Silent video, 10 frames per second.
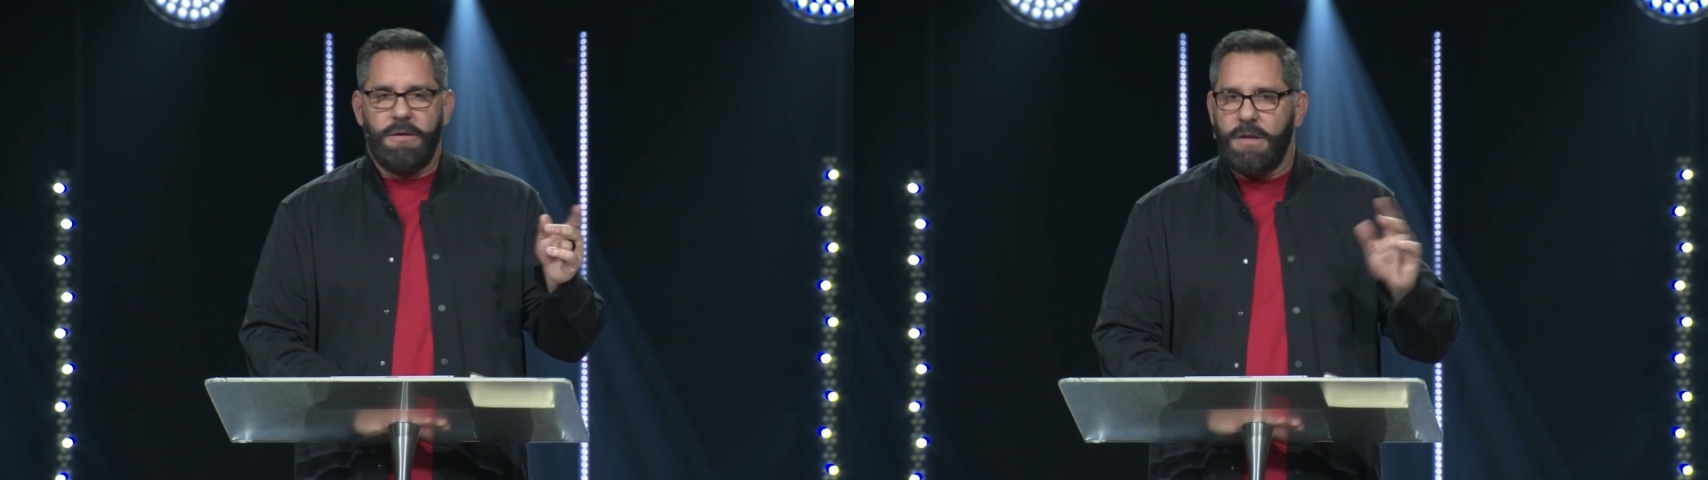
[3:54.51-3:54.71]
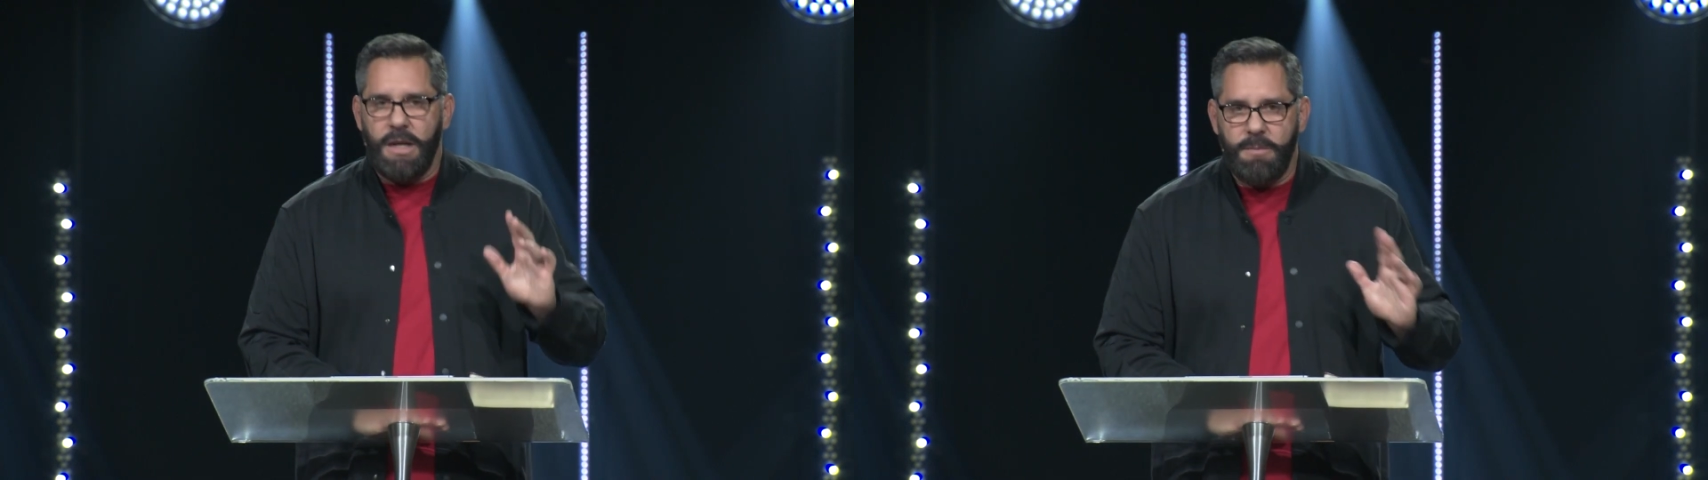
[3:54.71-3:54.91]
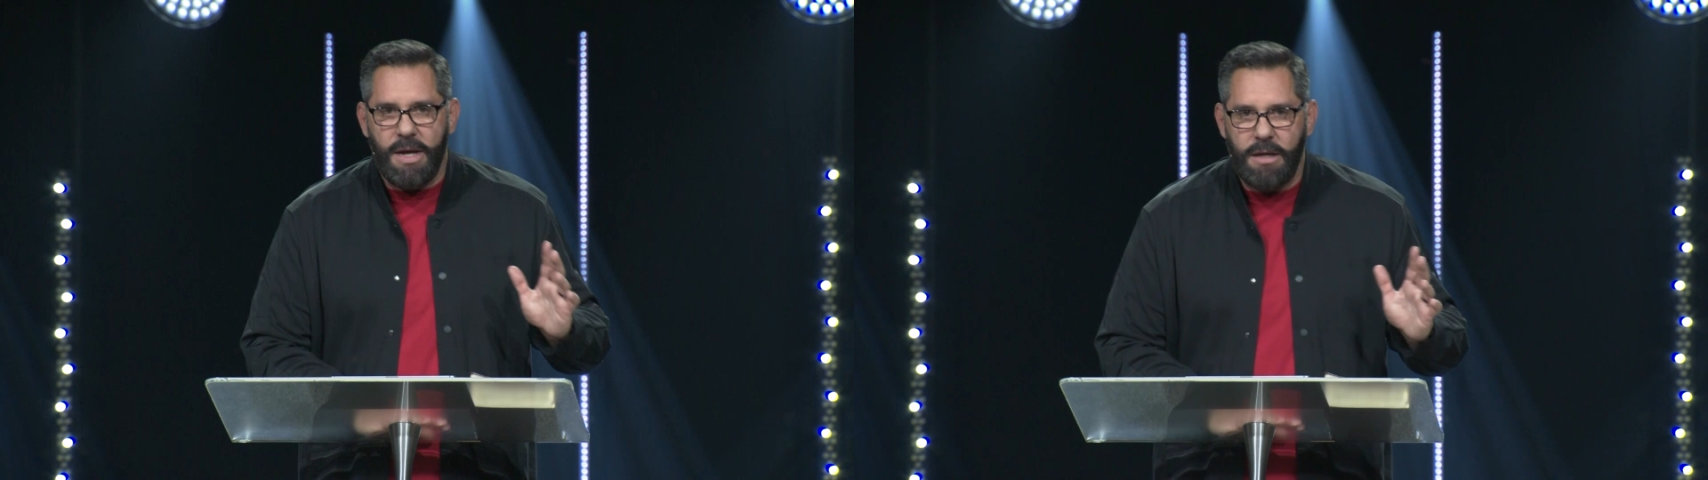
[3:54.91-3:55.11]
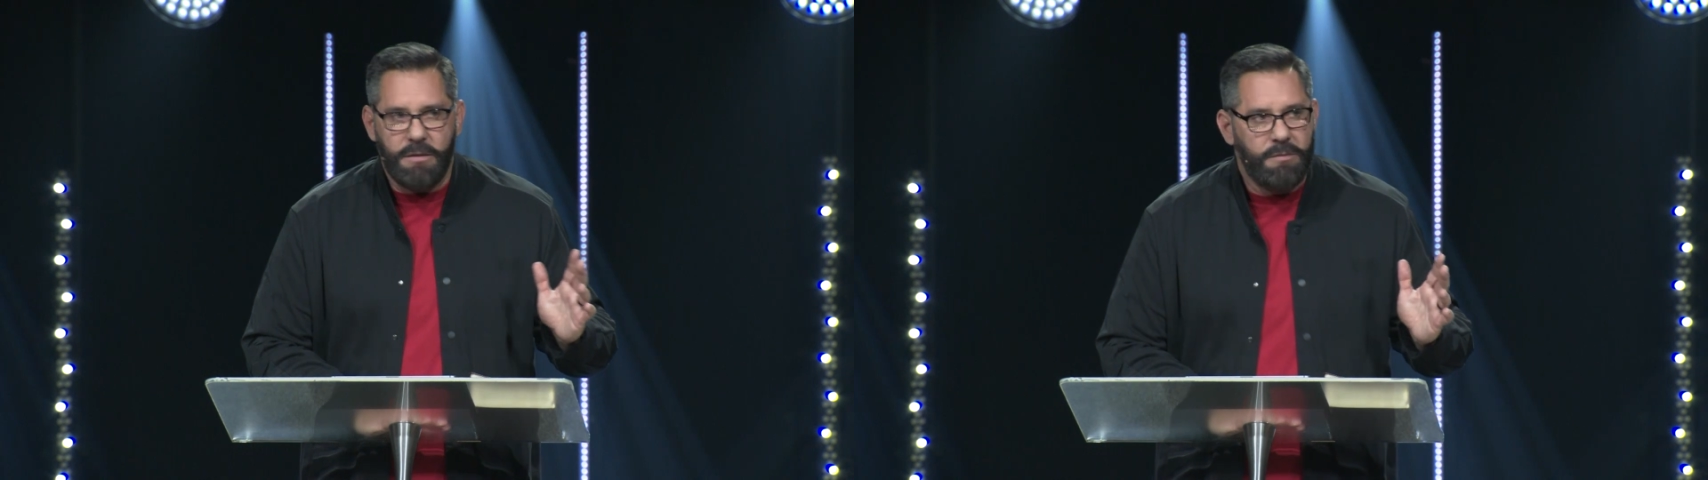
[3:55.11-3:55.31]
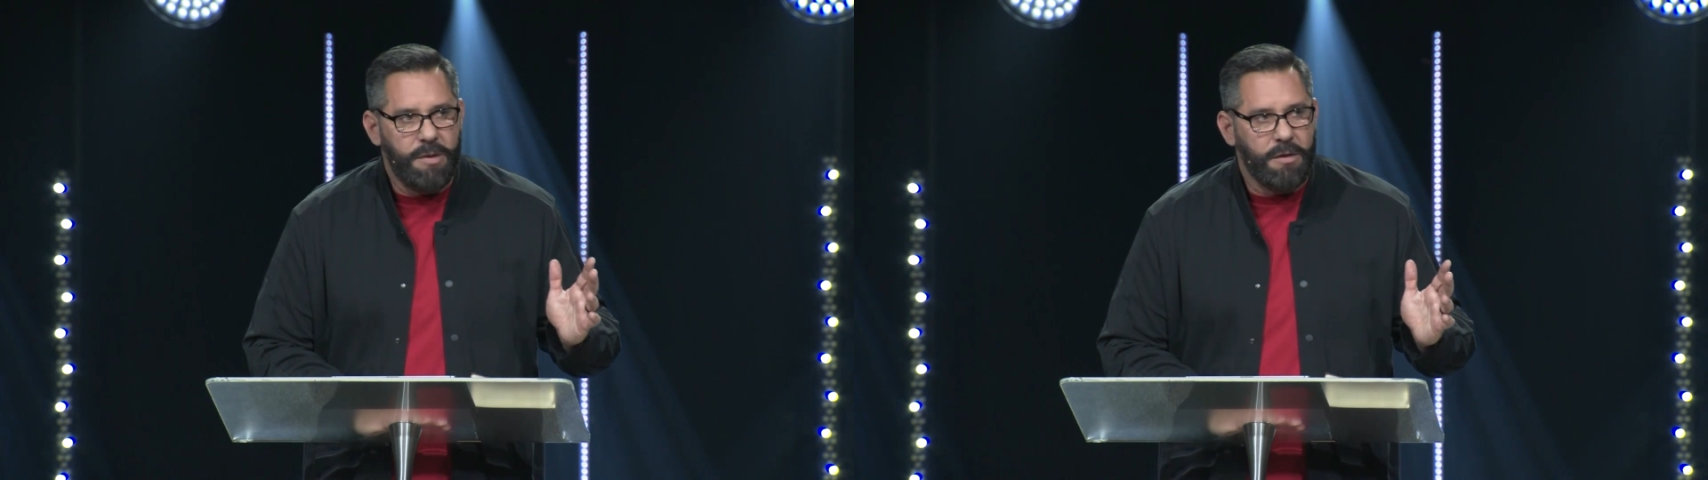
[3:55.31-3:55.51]
Anybody?
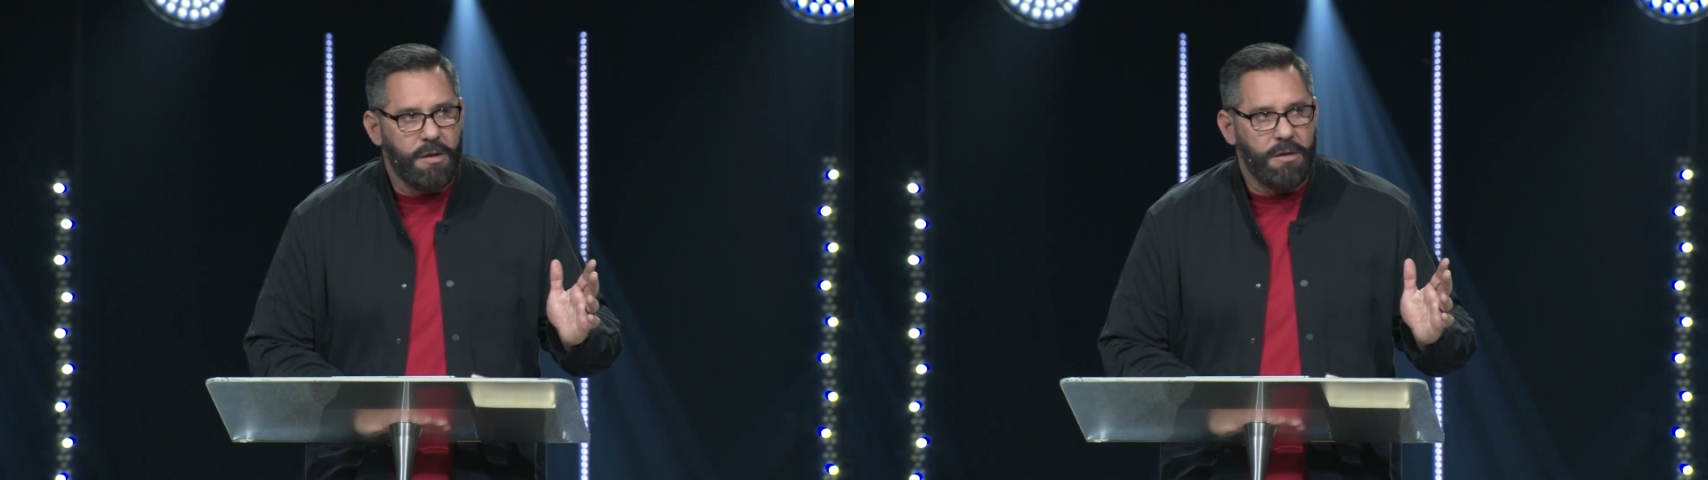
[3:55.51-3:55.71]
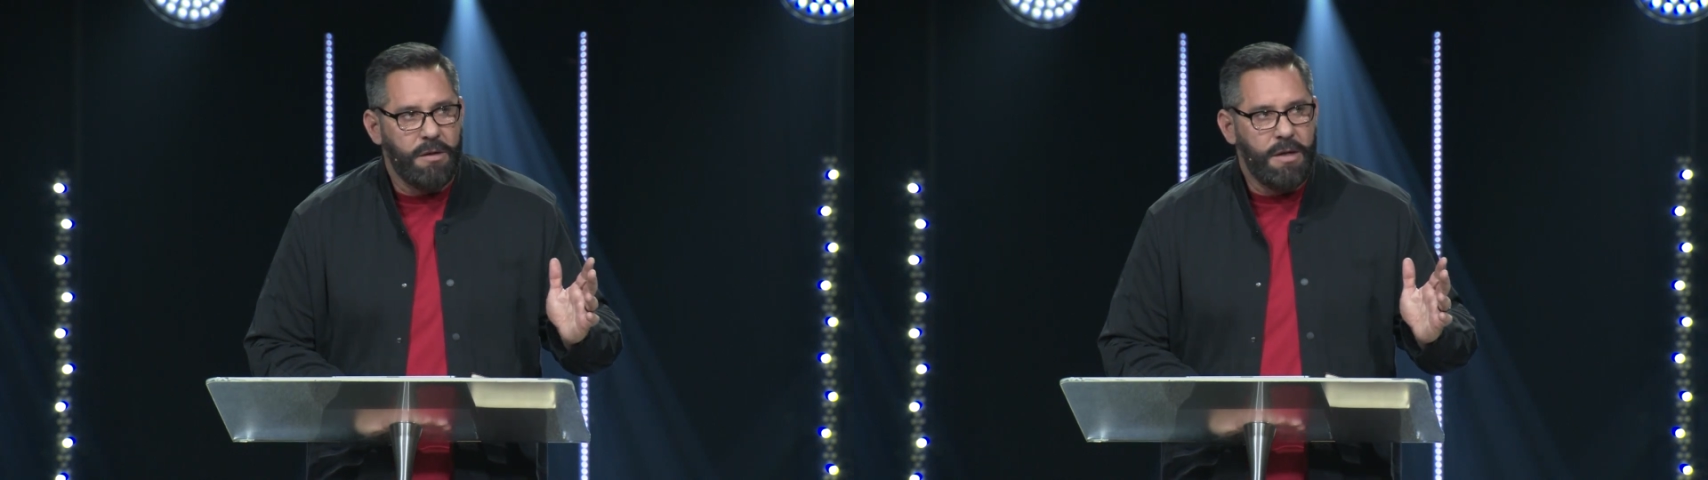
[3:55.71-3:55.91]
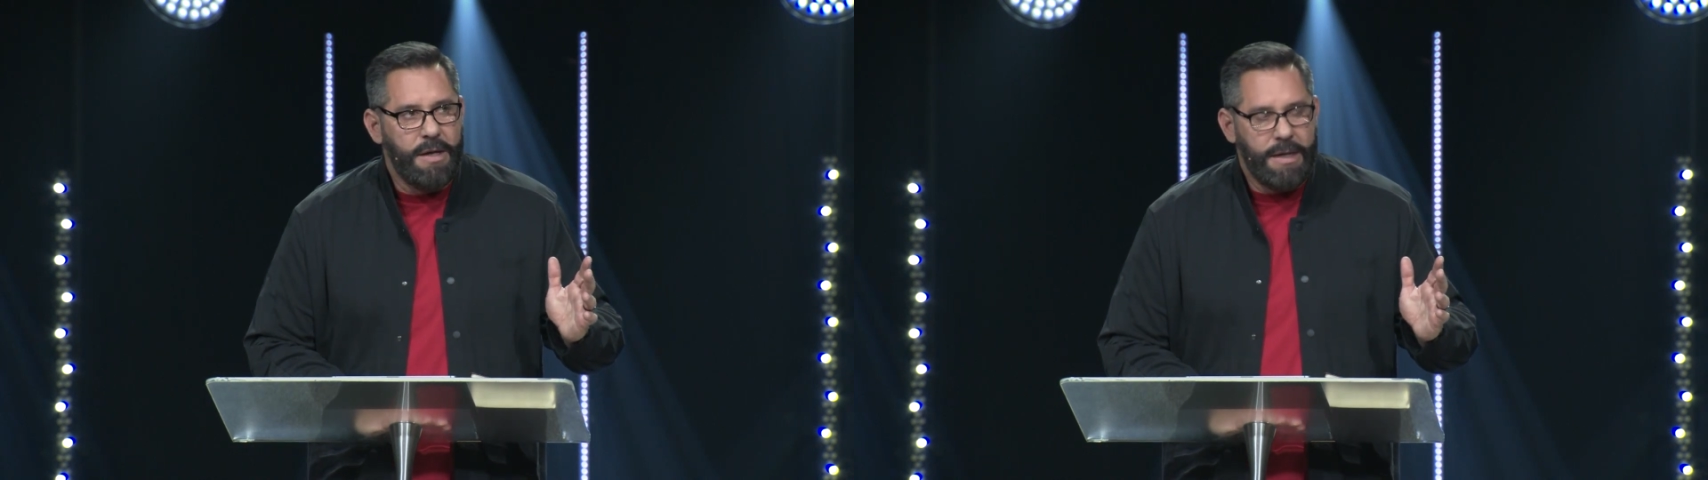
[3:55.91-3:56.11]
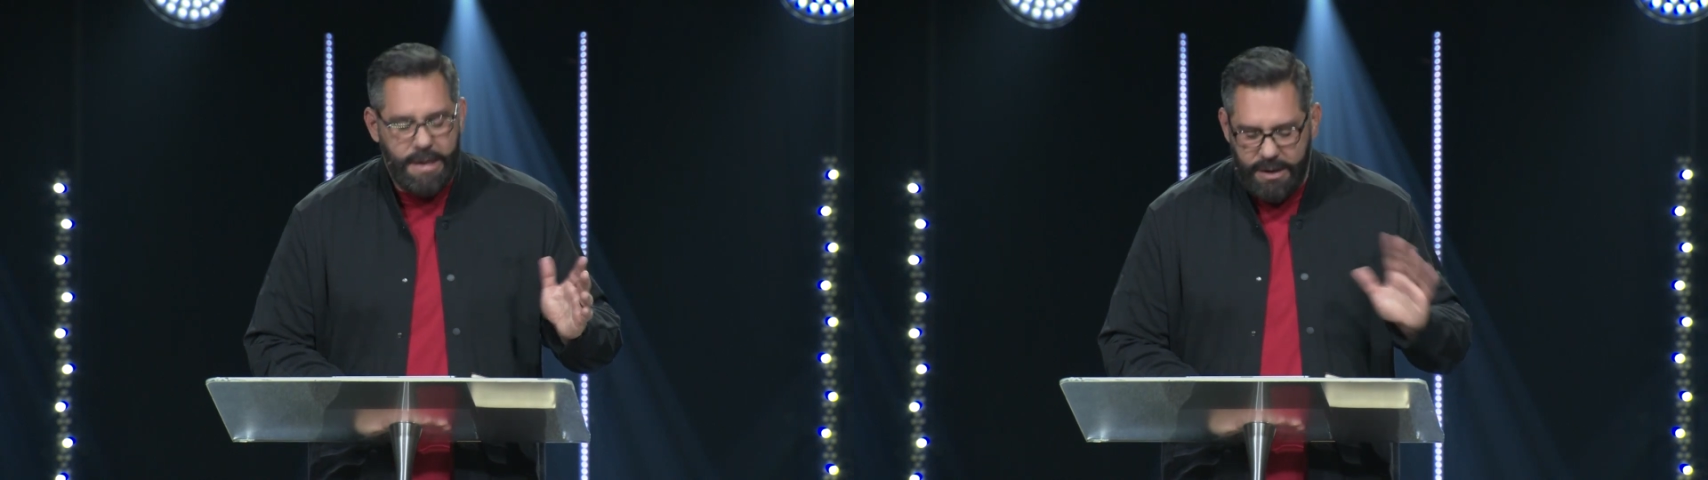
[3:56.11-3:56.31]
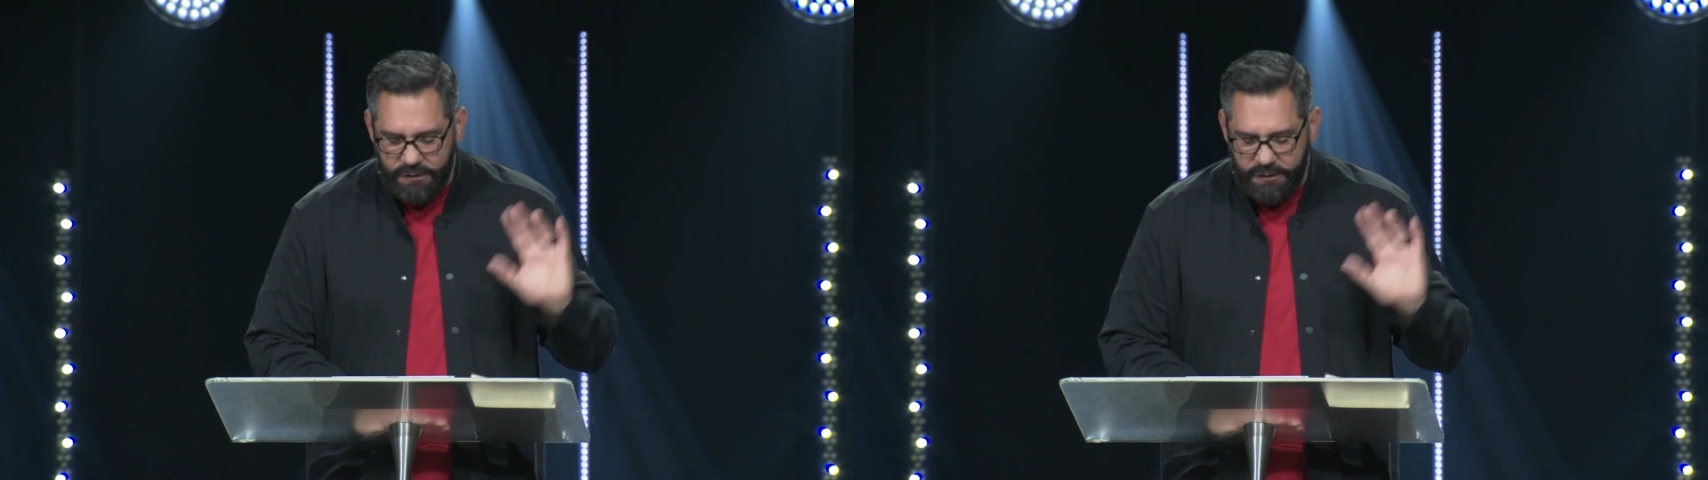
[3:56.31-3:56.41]
Bueller? Not